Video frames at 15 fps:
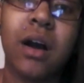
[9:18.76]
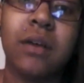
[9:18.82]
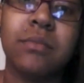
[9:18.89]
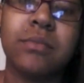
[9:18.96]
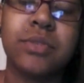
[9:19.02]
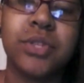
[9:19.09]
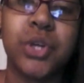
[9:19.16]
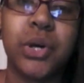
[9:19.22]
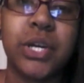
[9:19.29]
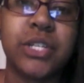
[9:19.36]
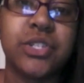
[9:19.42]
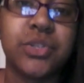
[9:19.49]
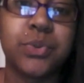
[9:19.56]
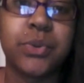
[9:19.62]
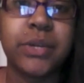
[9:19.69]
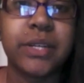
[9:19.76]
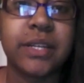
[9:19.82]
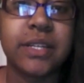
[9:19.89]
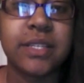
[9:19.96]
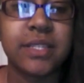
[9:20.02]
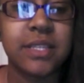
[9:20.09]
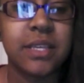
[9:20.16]
So I just wanted to
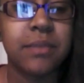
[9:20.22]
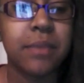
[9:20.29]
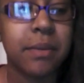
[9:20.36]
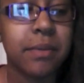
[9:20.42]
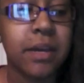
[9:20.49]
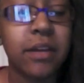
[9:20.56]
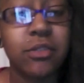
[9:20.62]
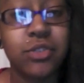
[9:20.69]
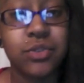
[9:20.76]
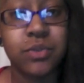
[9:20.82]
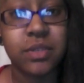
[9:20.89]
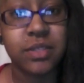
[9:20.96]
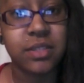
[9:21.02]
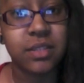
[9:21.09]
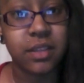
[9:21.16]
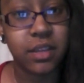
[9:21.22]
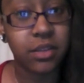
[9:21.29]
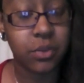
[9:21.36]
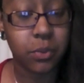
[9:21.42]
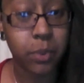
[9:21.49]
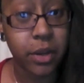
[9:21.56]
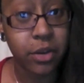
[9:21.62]
see, maybe I'll do this in like
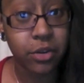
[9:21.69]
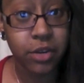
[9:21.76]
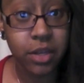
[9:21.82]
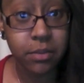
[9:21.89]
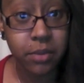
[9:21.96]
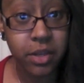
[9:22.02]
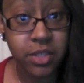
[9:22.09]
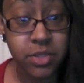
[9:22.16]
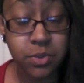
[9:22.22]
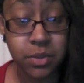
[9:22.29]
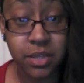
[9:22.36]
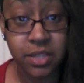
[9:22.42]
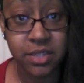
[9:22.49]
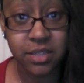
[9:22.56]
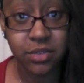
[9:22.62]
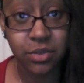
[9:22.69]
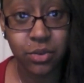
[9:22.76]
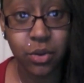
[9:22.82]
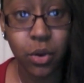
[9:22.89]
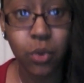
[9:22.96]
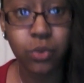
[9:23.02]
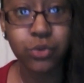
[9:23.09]
the wintry months when it gets a little
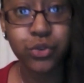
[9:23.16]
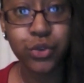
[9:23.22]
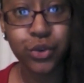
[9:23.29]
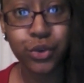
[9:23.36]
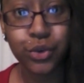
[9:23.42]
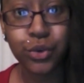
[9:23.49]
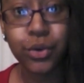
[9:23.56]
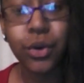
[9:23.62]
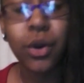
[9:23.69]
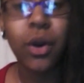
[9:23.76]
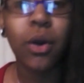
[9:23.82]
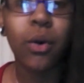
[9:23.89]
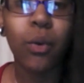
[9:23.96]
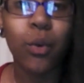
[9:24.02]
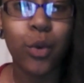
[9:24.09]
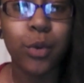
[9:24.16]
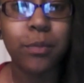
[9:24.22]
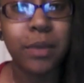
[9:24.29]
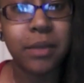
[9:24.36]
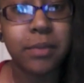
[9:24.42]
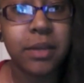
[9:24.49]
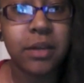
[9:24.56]
colder, or
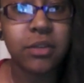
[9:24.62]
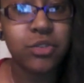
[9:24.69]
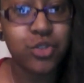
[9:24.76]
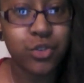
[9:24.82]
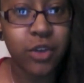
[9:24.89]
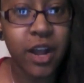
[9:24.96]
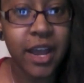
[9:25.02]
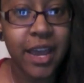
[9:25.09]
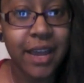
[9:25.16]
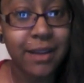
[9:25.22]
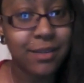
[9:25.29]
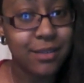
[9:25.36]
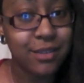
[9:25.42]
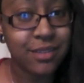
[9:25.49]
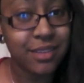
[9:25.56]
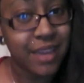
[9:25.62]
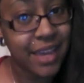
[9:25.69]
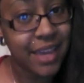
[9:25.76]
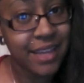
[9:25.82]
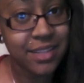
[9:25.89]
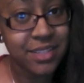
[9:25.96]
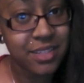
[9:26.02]
maybe I'll try it in the
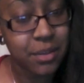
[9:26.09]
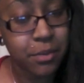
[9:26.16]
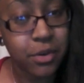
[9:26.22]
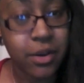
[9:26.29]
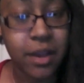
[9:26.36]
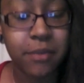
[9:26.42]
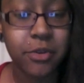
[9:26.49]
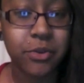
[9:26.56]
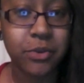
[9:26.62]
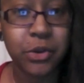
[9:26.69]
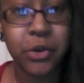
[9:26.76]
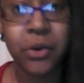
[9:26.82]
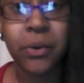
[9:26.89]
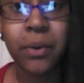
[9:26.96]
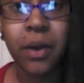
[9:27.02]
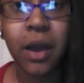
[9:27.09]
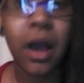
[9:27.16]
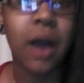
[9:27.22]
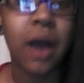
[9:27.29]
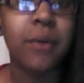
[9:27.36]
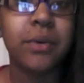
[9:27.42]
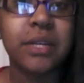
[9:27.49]
late summer. I don't know.
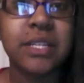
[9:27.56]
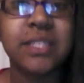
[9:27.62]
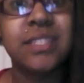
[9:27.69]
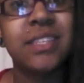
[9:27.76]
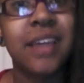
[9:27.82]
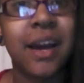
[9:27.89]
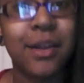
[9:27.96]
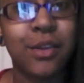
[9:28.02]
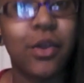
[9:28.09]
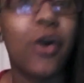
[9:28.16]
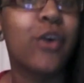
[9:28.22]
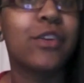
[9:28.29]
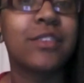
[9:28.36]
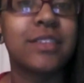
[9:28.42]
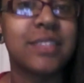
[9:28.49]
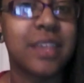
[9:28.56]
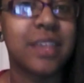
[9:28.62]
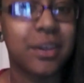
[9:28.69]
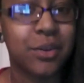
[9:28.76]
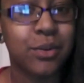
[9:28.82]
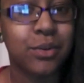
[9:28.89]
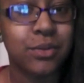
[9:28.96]
I want to see how long this
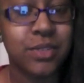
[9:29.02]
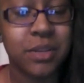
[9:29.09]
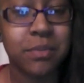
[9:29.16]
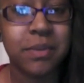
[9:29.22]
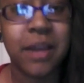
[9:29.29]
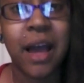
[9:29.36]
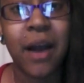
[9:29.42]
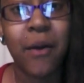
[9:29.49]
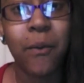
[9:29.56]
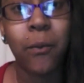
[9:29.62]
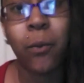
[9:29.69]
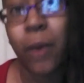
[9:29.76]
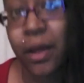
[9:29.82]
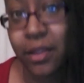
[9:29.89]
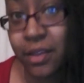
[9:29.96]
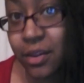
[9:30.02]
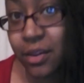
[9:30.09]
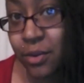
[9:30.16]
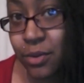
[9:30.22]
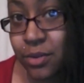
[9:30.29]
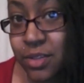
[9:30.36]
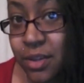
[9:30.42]
hair holds up and how well it
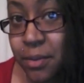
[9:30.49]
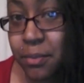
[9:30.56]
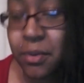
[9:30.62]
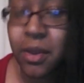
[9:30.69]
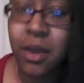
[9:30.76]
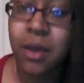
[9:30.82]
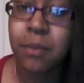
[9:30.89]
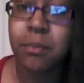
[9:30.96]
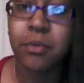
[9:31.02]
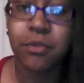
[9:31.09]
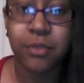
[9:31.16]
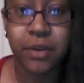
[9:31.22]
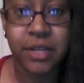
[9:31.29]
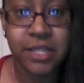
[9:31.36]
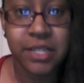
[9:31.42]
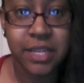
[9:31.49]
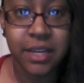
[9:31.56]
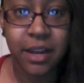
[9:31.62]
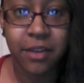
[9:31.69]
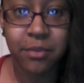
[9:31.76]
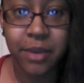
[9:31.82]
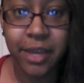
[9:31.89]
holds up before I take it
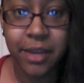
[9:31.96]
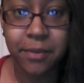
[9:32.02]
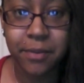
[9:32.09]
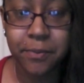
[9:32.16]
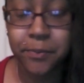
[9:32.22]
out of my head.